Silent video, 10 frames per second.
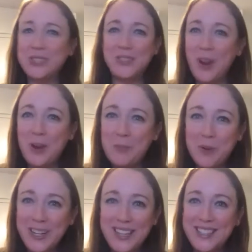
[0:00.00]
who's very
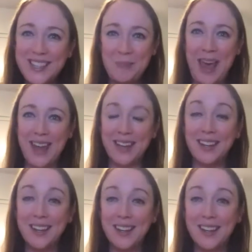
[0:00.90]
pretty, to the men.
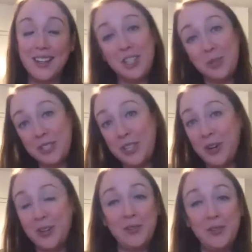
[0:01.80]
She was
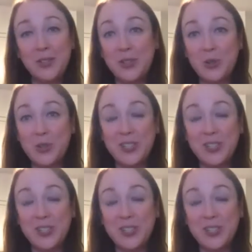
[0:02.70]
cured of her social